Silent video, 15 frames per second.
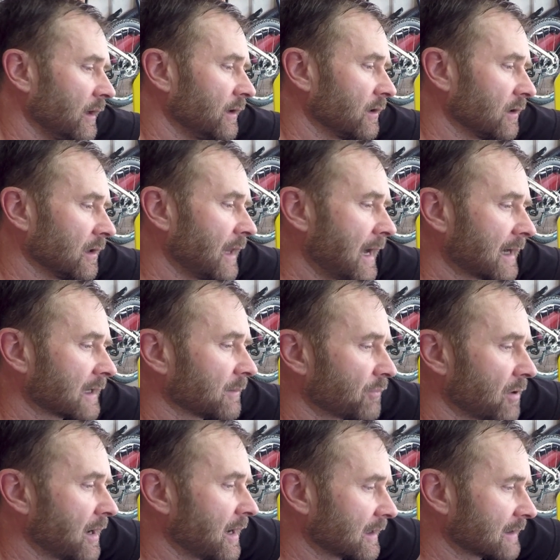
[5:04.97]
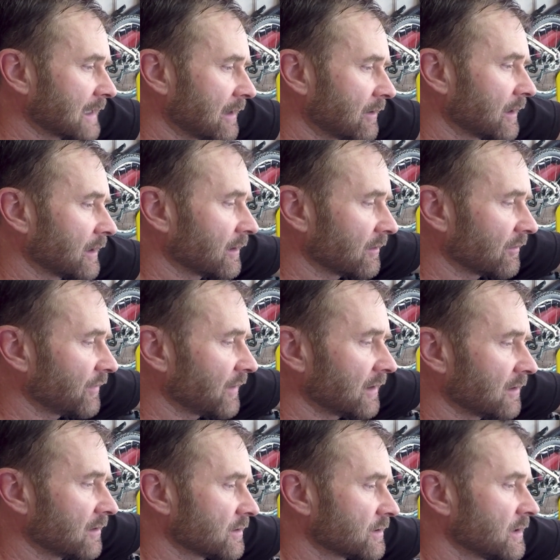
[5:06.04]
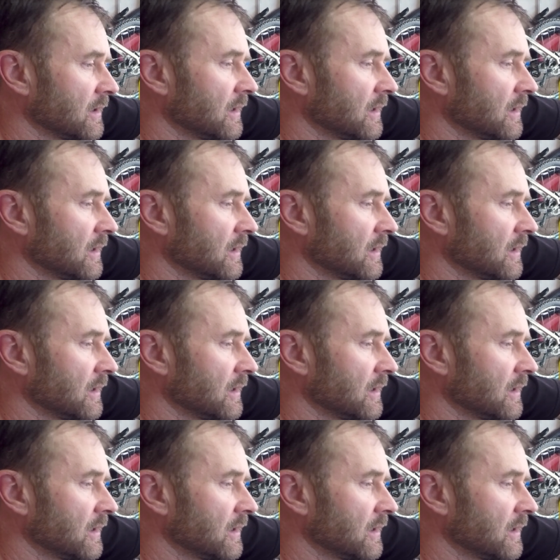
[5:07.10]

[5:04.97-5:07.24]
then you'll lock the product down on the fenders.